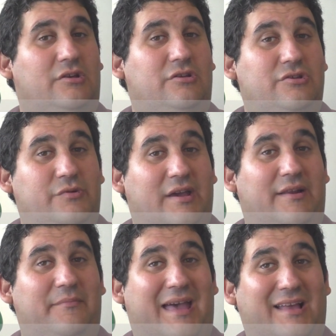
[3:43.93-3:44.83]
you can
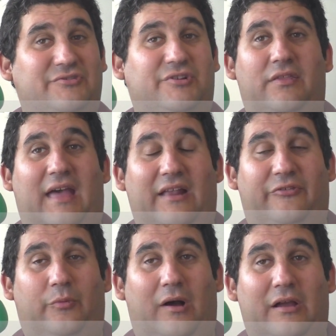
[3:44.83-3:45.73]
imagine.
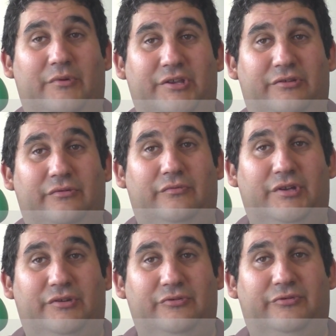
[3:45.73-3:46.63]
That's why we
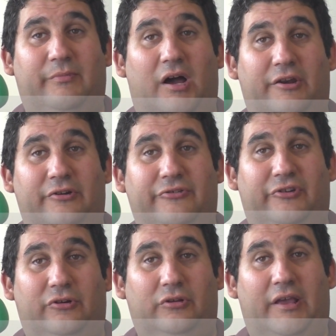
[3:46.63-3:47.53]
we use monitors
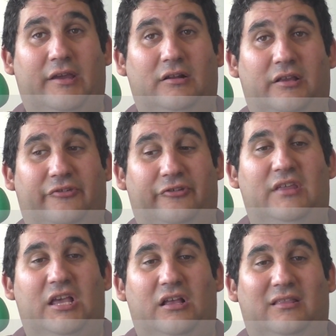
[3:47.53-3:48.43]
in Erlang and Elixir.
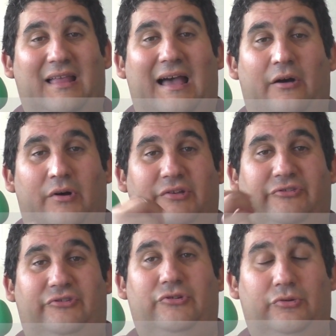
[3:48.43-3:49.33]
They allow
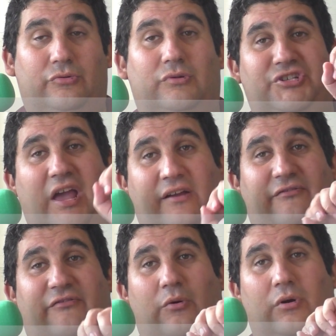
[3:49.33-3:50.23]
us to check
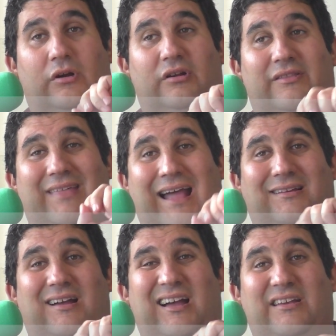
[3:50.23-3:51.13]
for
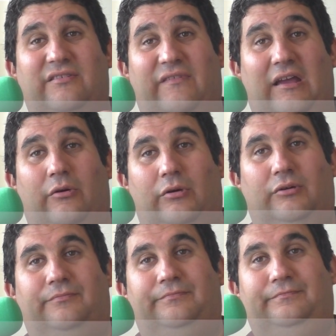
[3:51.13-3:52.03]
that kind of
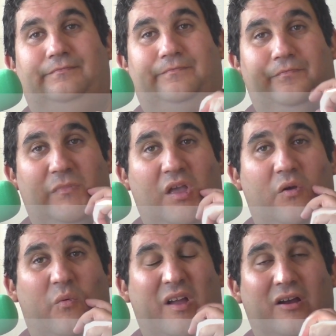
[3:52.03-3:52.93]
error
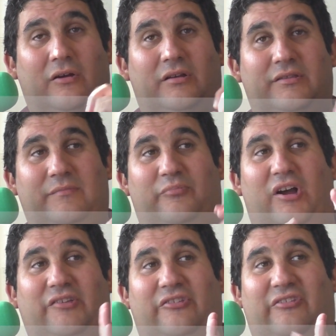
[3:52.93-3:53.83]
where the
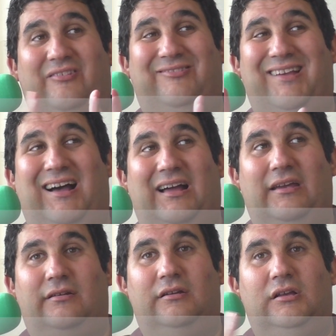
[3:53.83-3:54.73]
process has
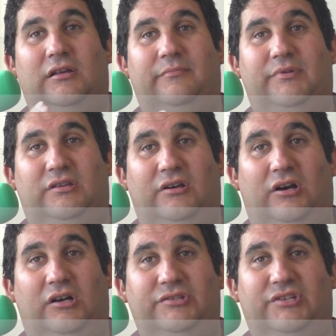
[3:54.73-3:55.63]
died
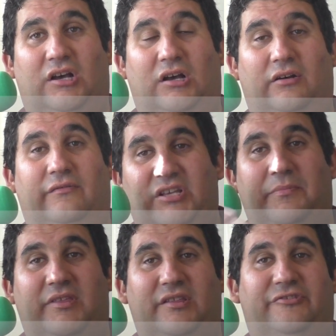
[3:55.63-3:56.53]
because of
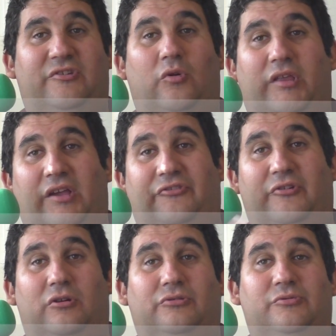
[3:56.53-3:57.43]
something that's totally
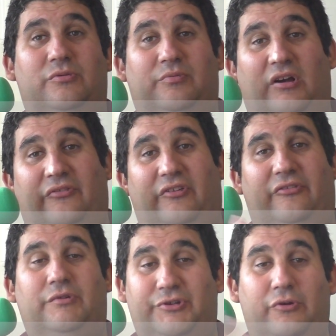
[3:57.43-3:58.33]
external to the
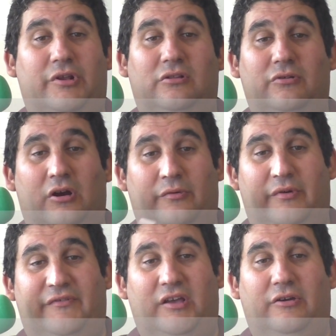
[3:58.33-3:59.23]
process, which could include
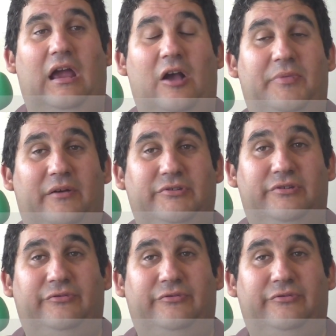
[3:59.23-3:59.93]
hardware failure. I hope that was